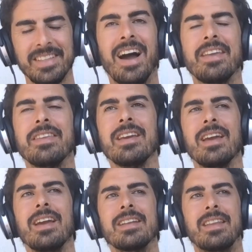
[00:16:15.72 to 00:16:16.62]
Yeah, I
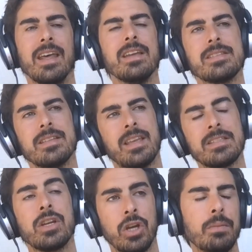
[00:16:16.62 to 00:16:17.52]
think that is
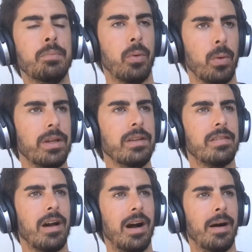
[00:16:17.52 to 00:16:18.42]
that's a good
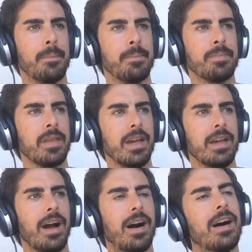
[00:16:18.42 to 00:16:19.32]
point. Um,
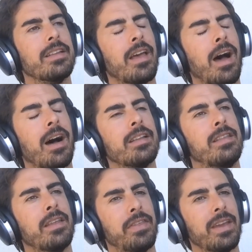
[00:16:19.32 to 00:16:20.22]
the,
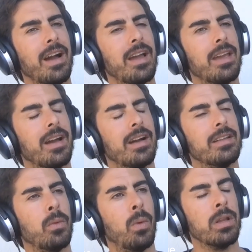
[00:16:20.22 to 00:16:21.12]
the thing I
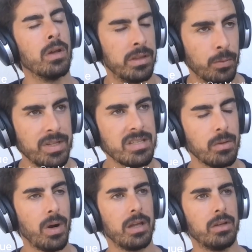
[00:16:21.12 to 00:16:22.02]
the the
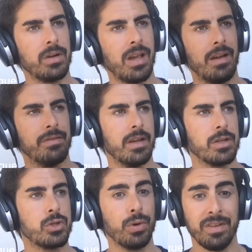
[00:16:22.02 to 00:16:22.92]
reason why I don't have
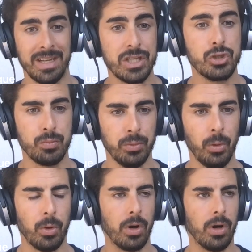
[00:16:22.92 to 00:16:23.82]
a sort of an
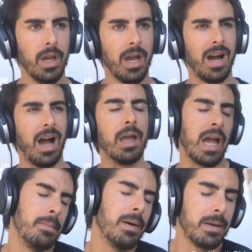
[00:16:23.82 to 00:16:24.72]
explorer, I
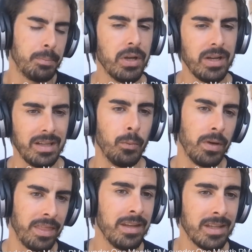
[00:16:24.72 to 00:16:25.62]
I might put it
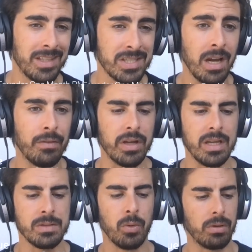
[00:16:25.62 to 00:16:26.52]
within the
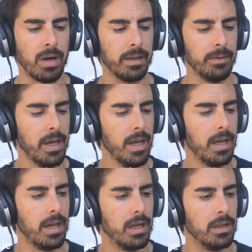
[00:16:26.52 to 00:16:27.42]
discovery, is more around,
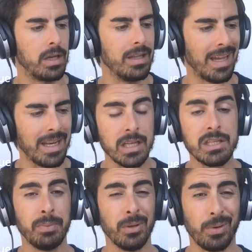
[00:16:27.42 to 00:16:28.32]
look, that
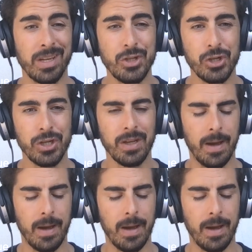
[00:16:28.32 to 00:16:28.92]
exploration.